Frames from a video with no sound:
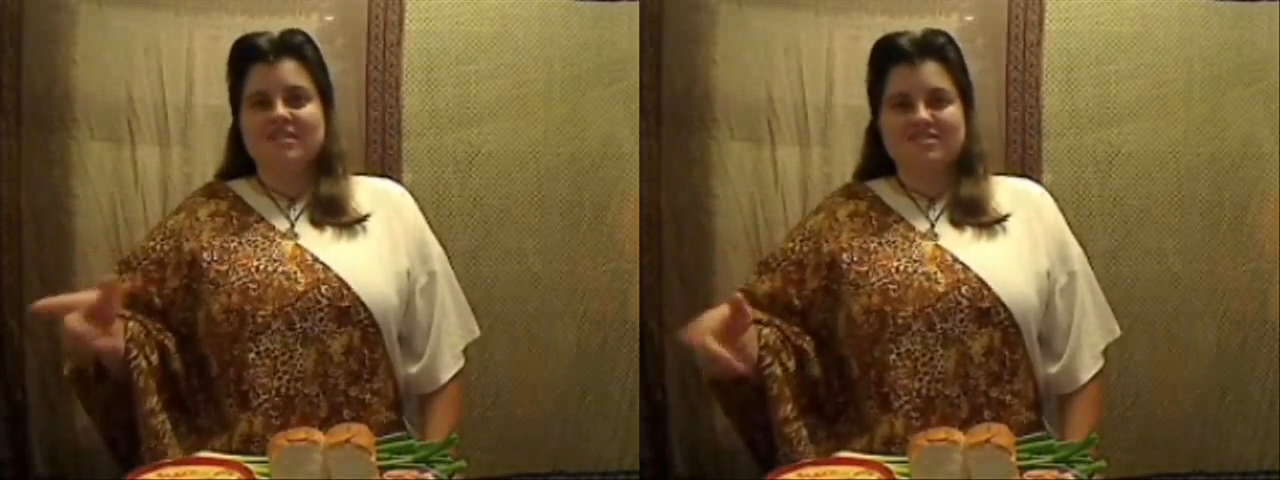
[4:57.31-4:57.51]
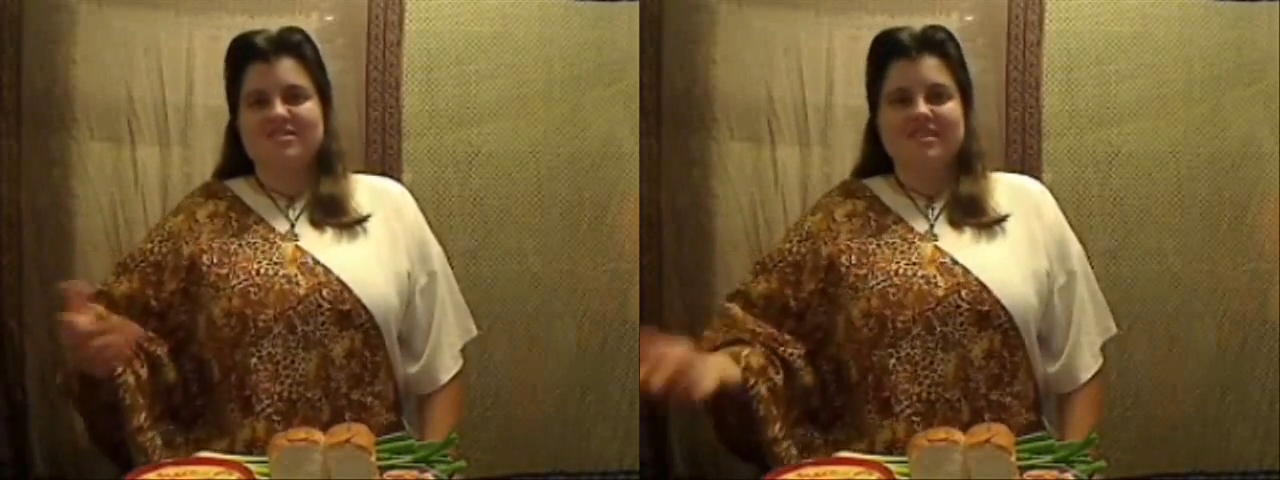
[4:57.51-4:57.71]

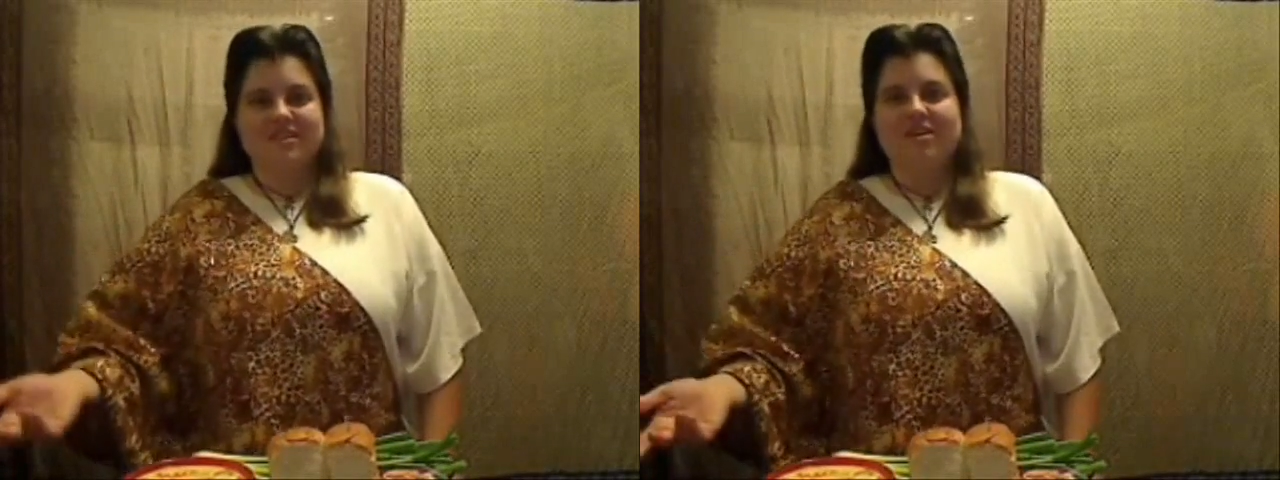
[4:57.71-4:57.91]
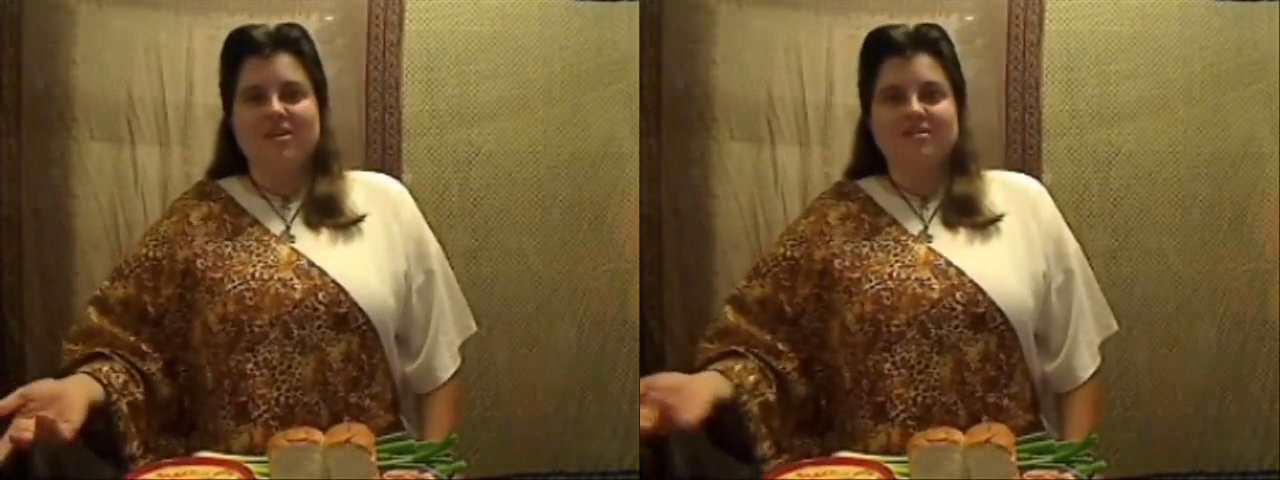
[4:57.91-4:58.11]
actually an
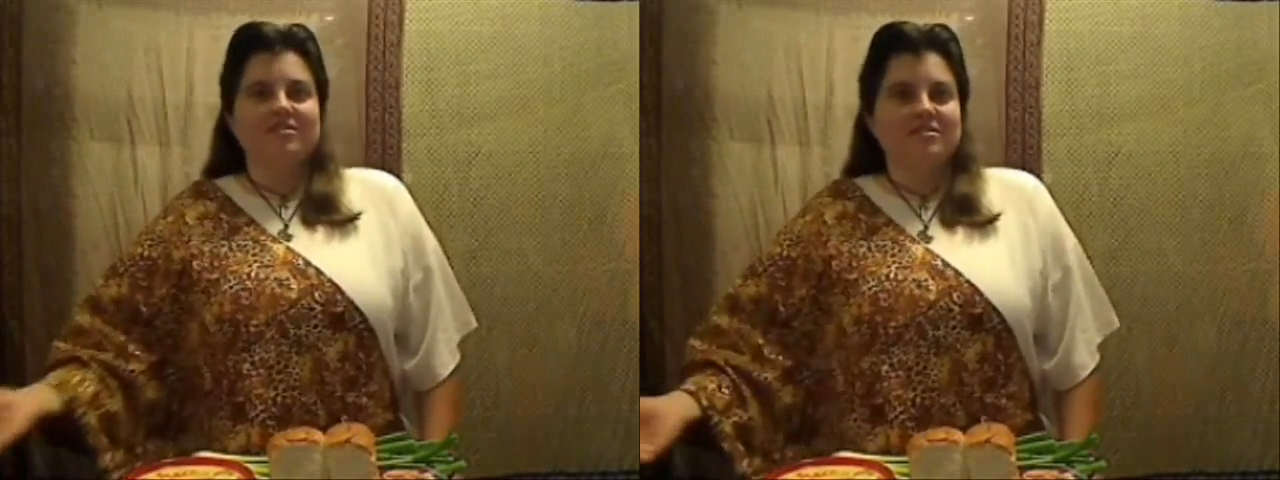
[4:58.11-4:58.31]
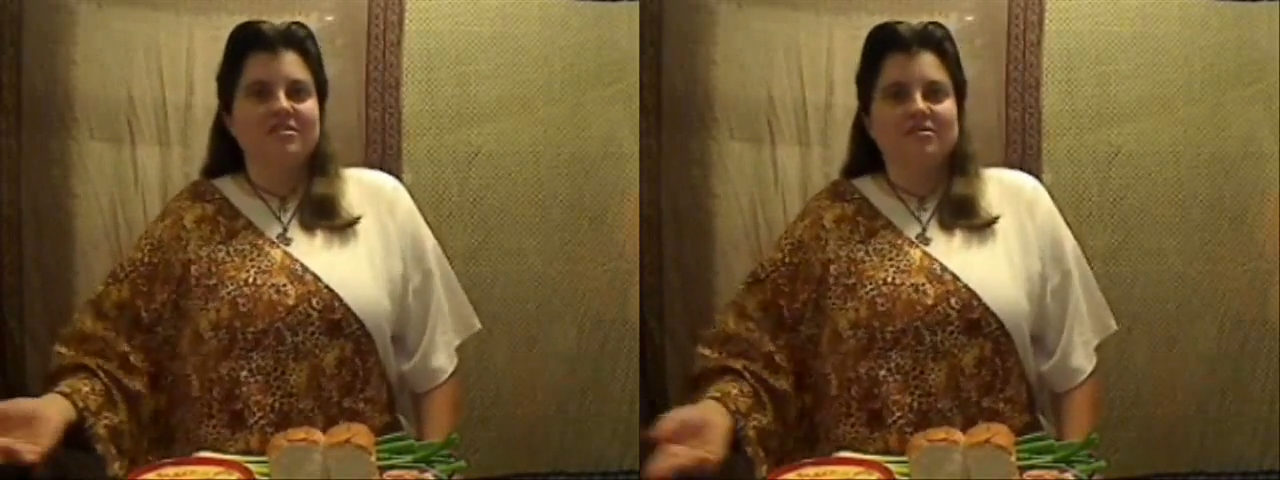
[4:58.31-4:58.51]
R in
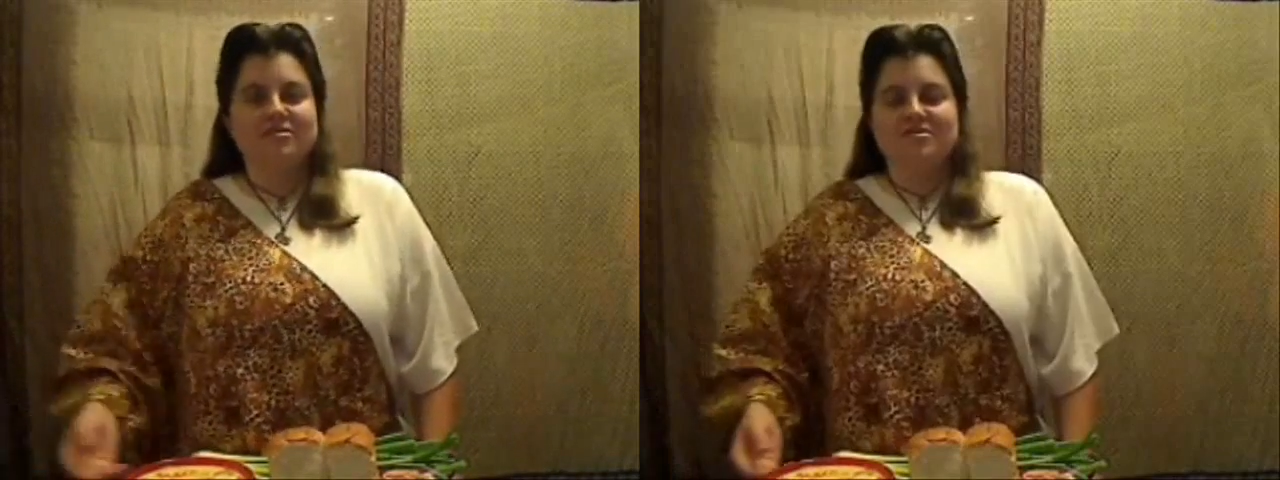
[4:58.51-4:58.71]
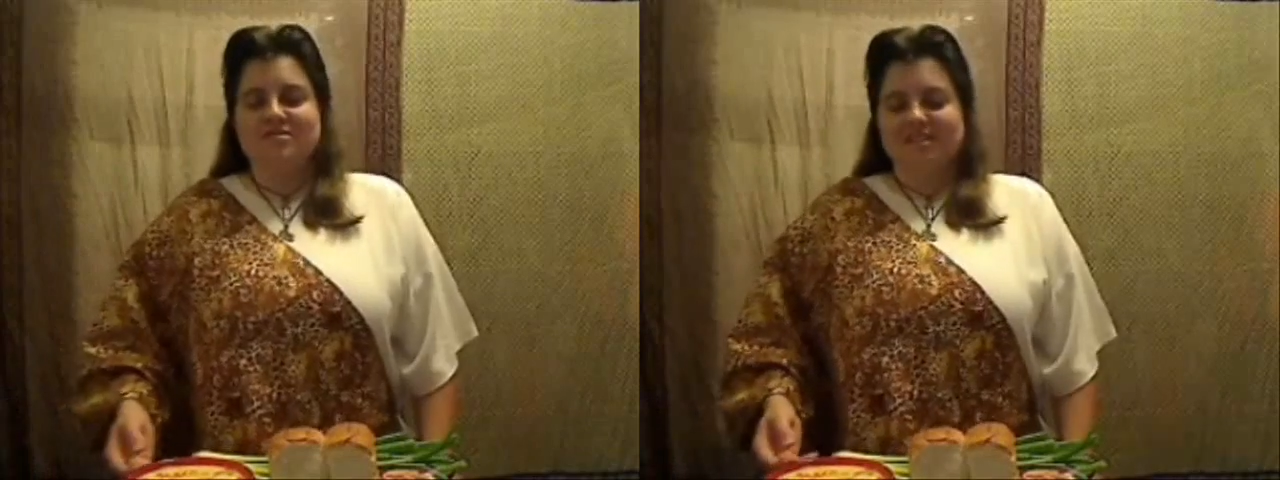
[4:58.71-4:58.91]
the
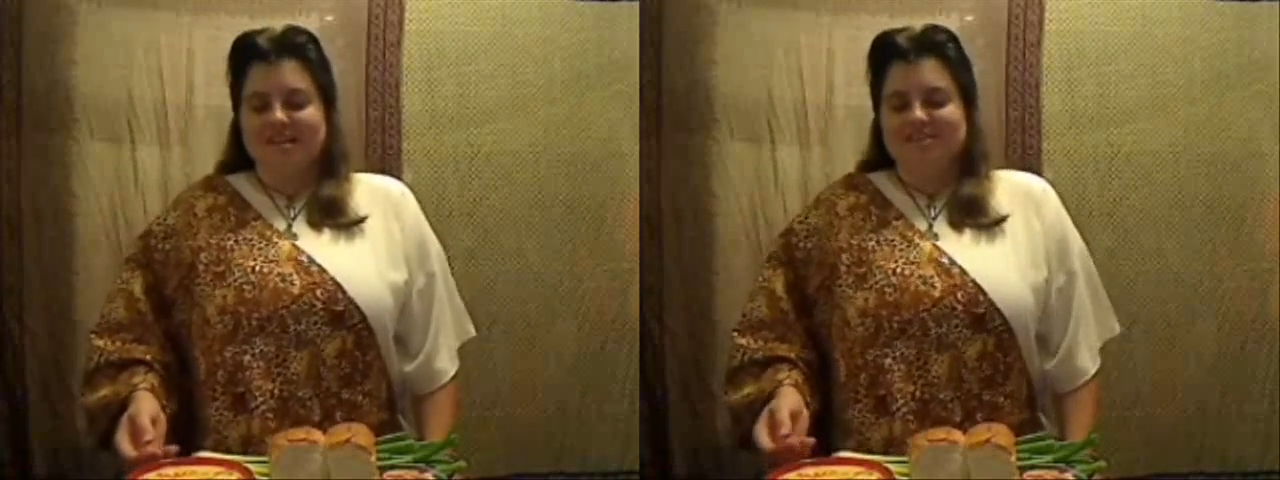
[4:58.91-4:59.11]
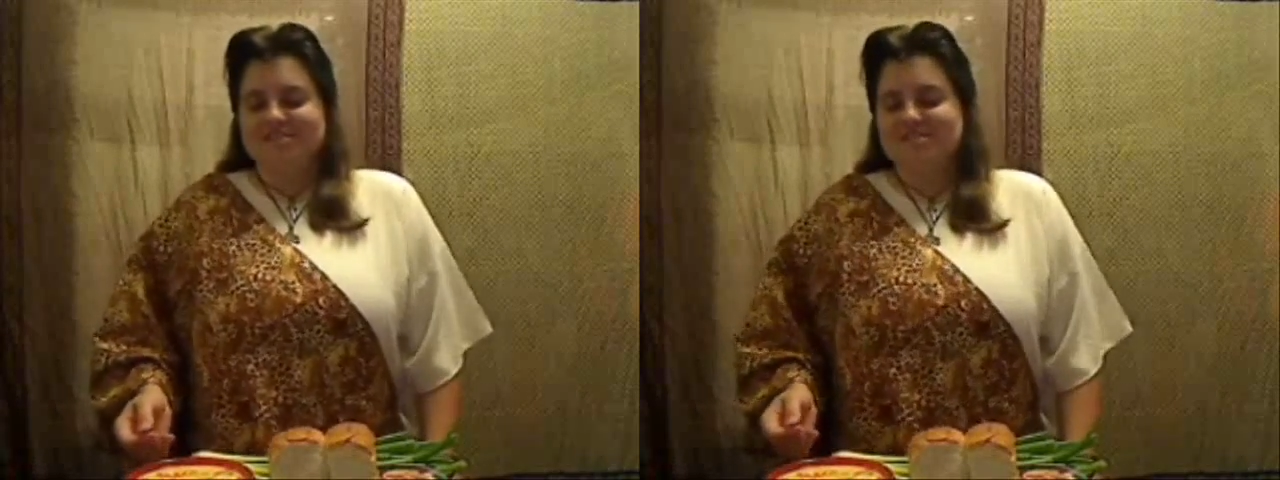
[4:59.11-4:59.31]
original
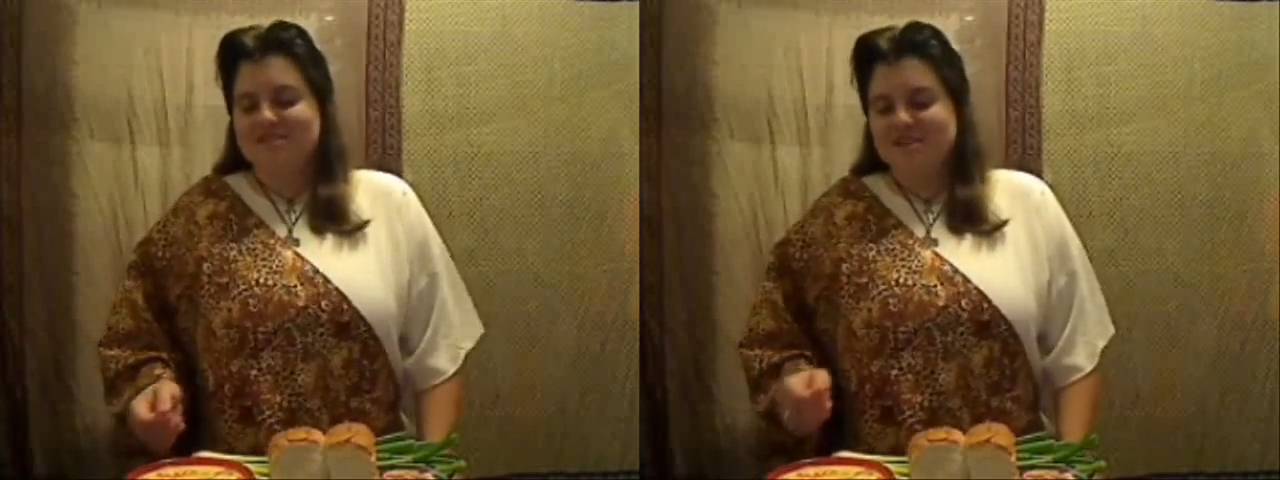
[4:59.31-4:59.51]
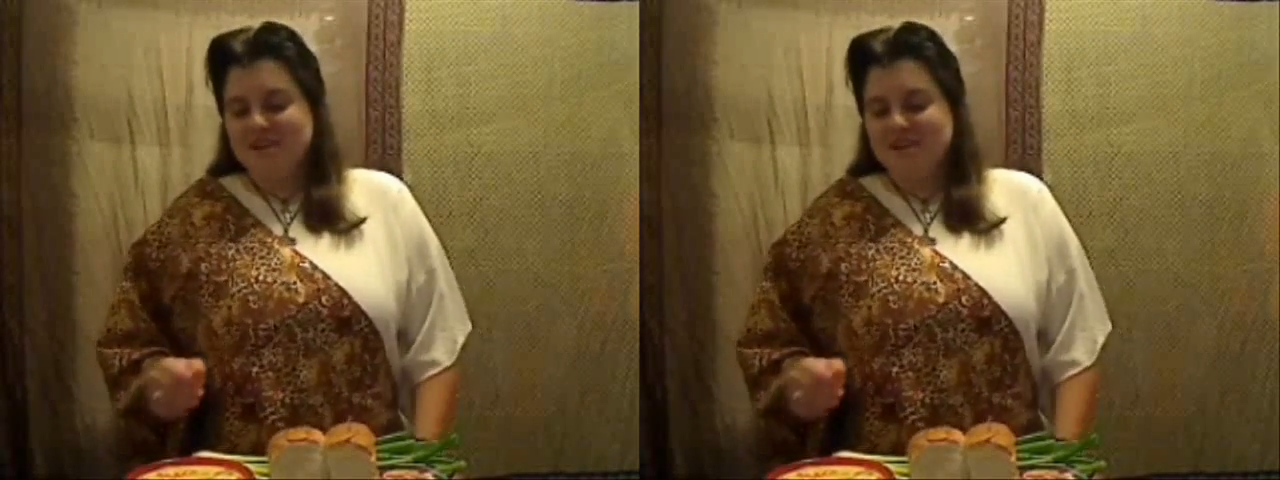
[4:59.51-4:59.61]
language.